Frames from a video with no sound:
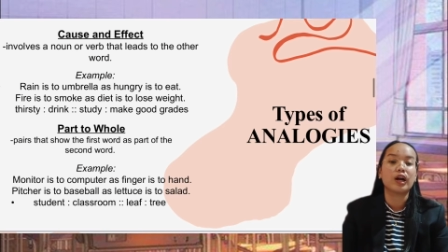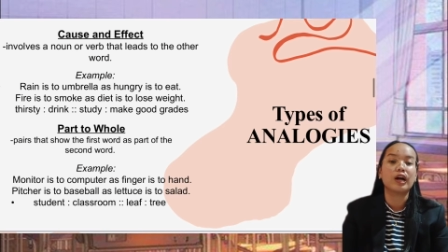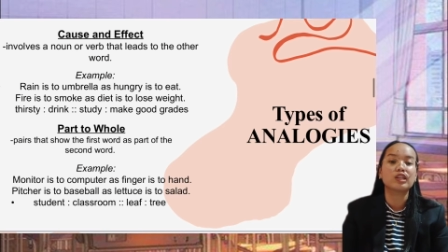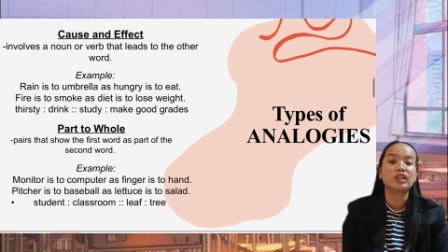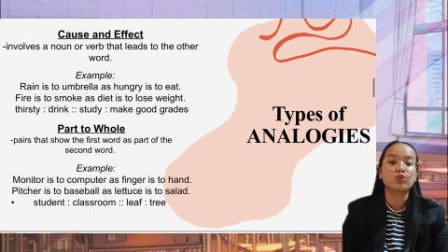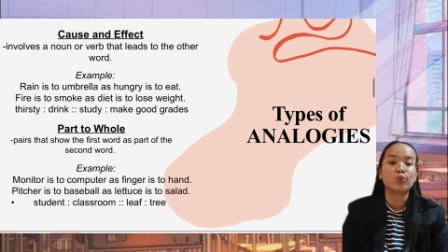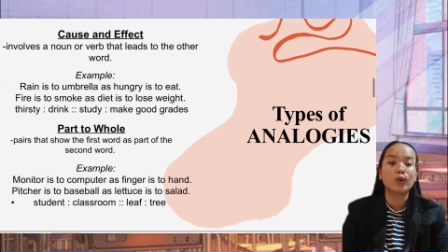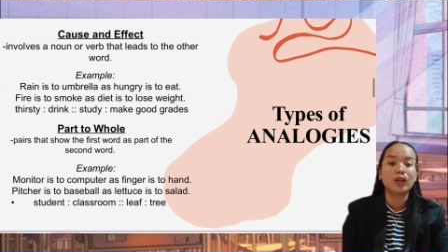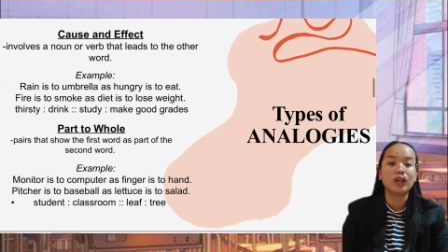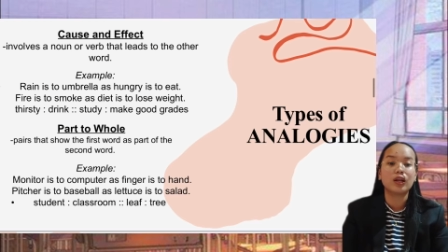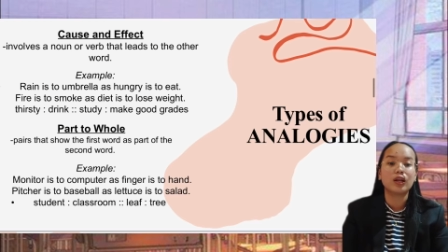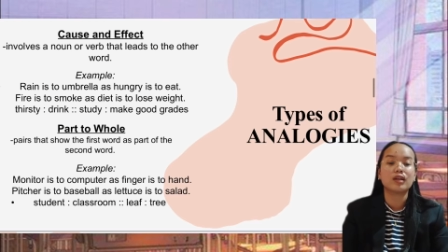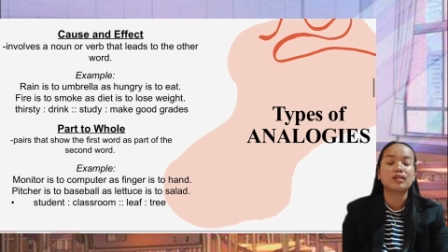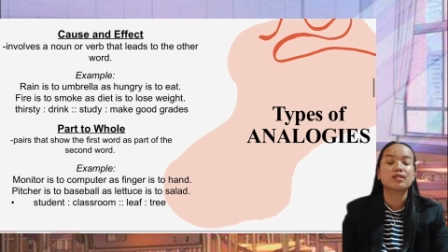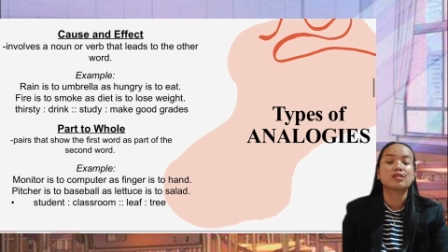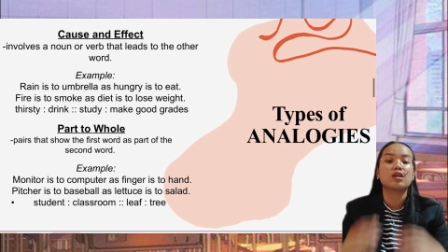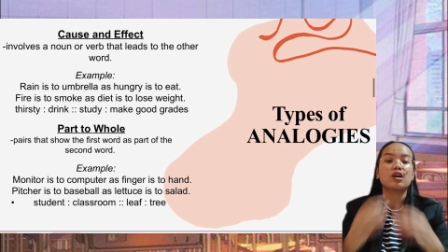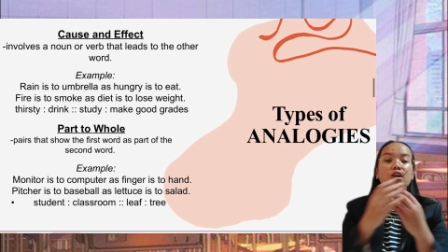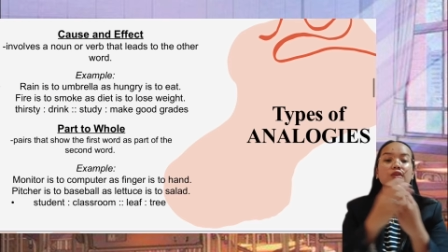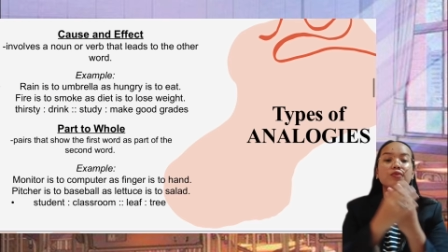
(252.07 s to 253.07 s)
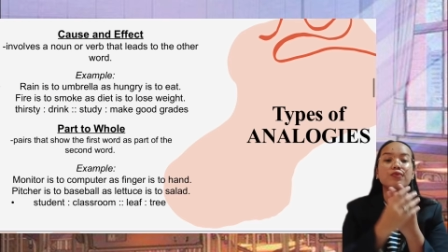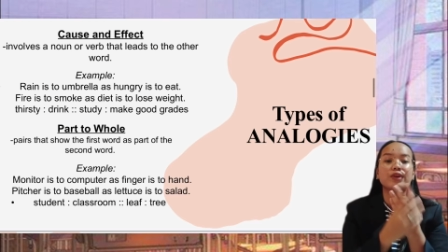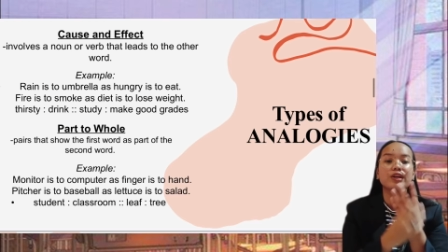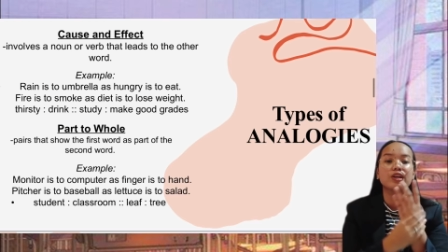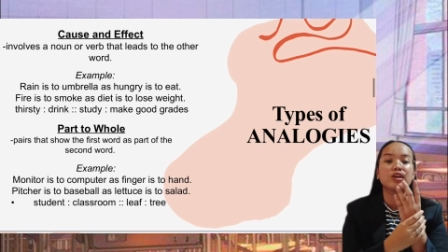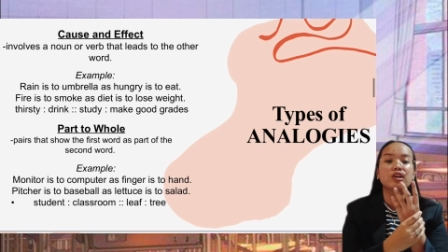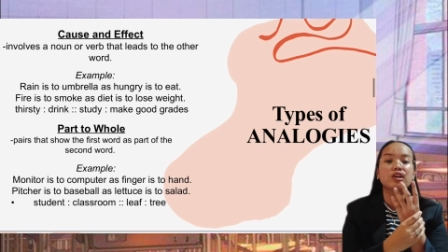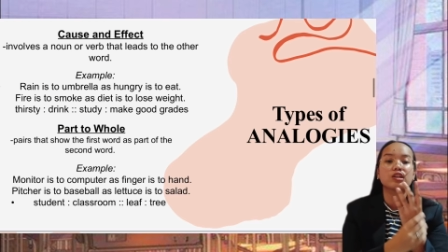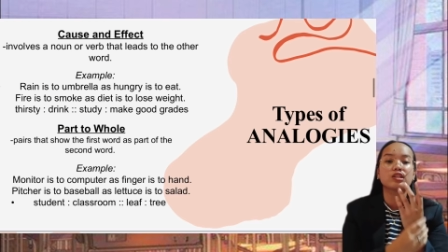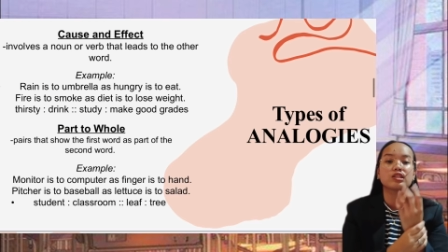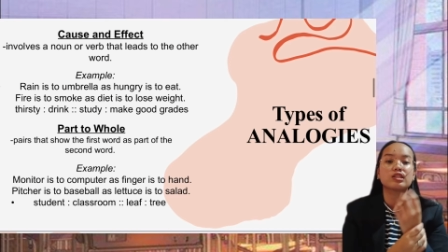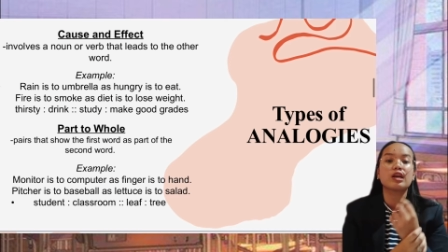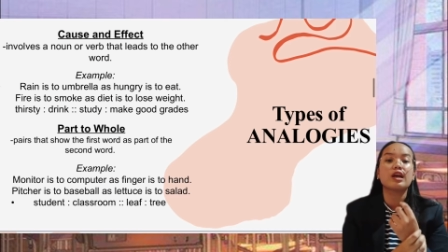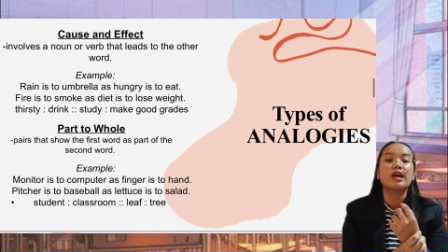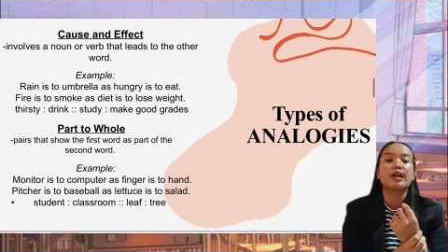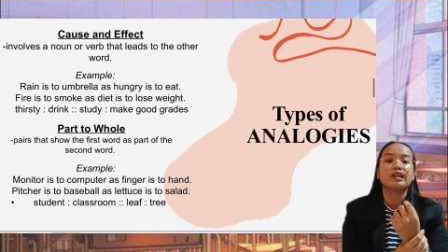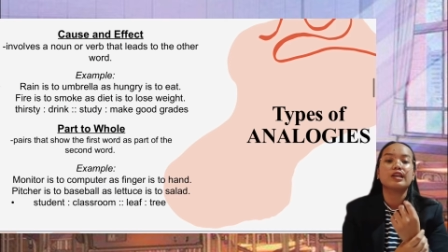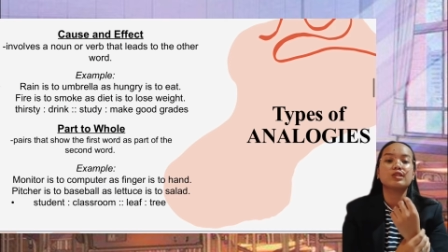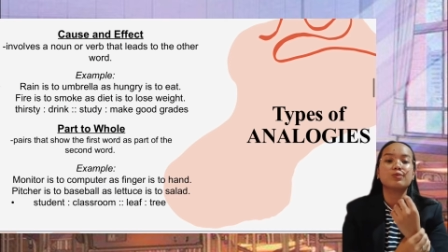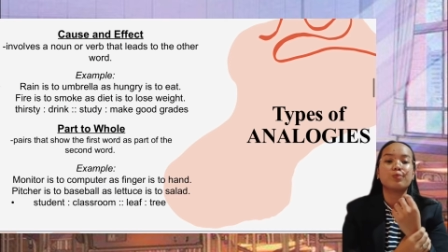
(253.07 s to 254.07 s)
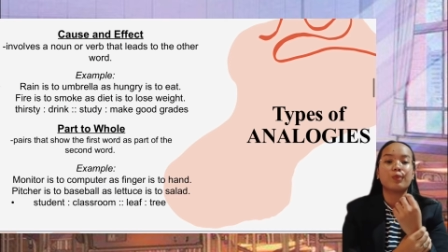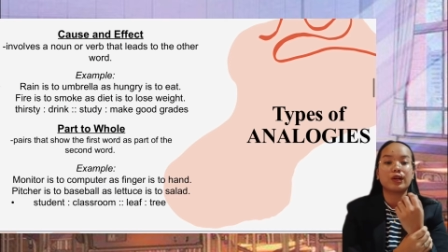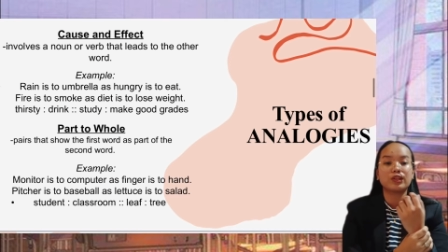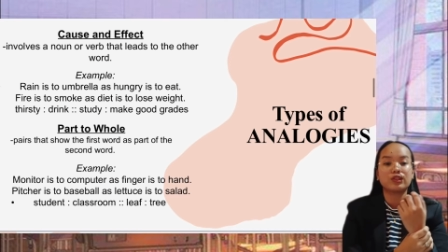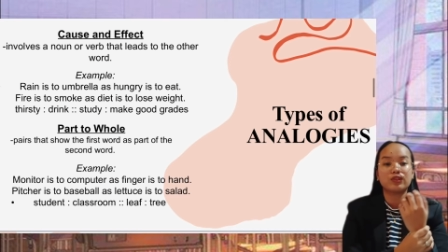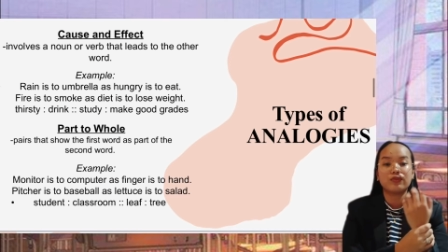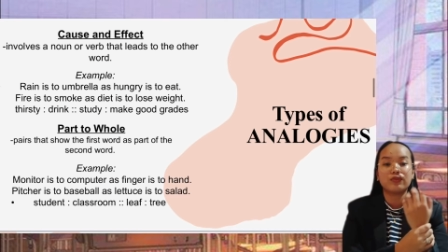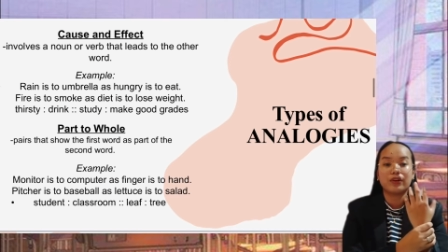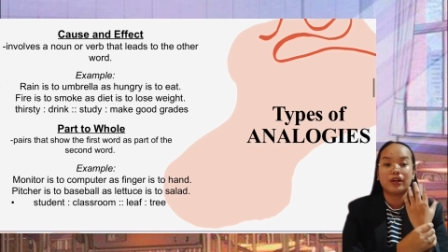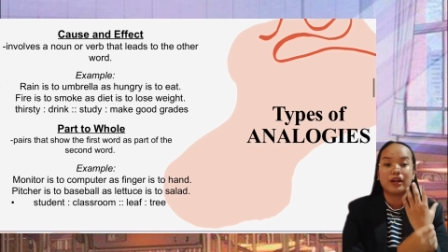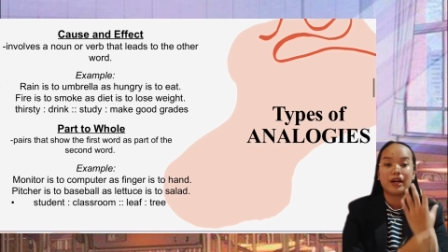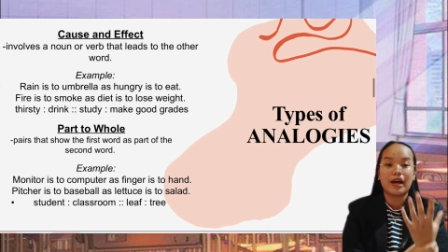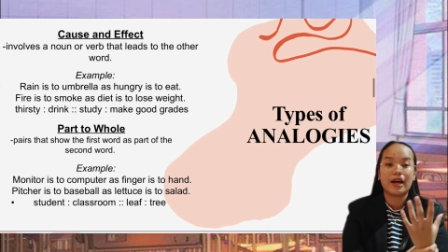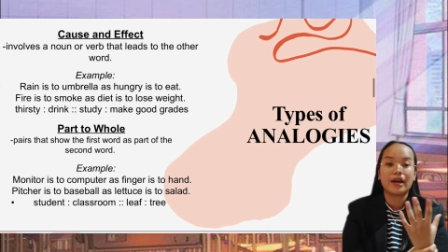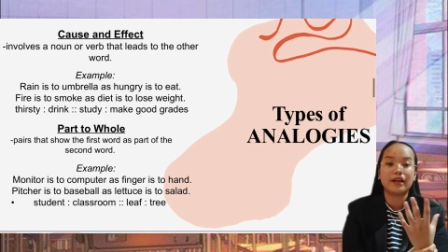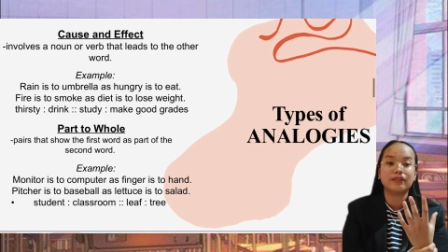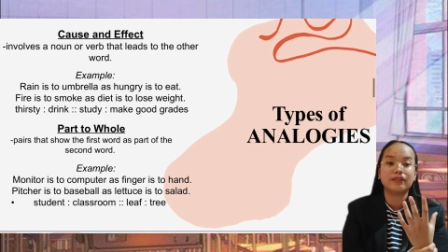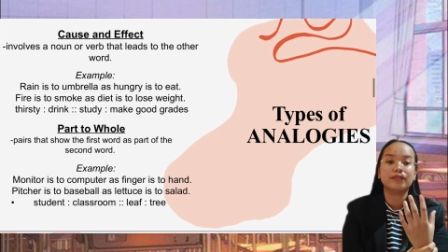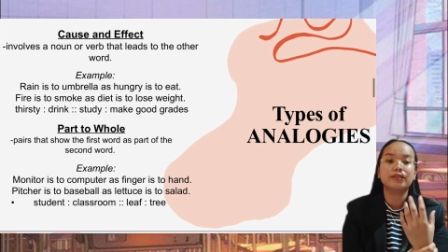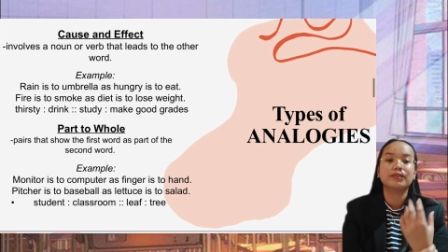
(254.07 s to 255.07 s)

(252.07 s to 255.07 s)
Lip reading: as well as our fingers is part of our hand.